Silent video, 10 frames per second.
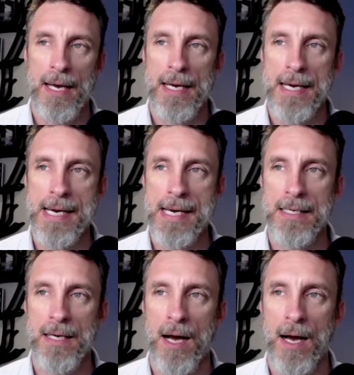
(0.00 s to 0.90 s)

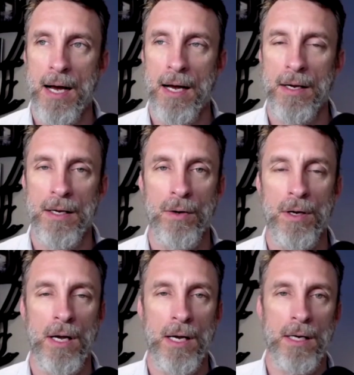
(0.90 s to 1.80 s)
He uh,
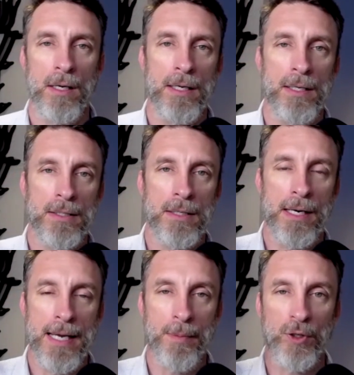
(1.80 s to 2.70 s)
uh, is an
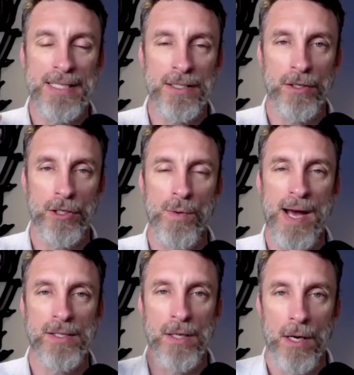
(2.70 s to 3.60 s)
immigrant to the U
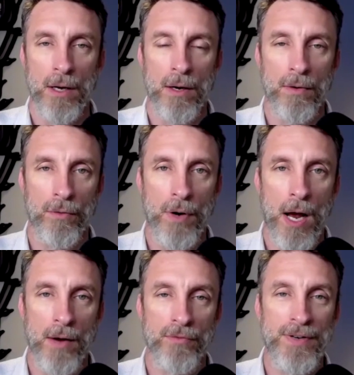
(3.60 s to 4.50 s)
S
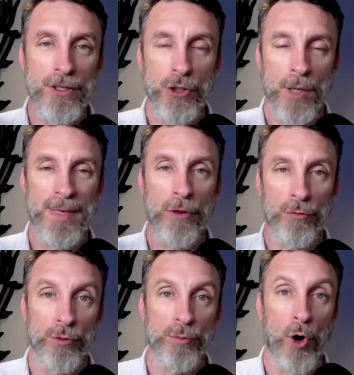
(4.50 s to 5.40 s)
uh, via Germany
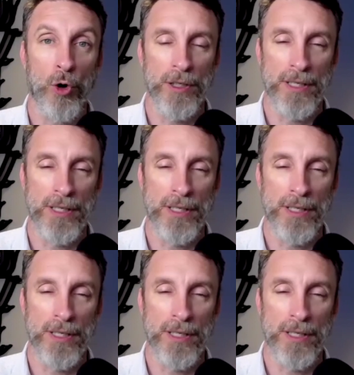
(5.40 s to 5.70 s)
through Poland.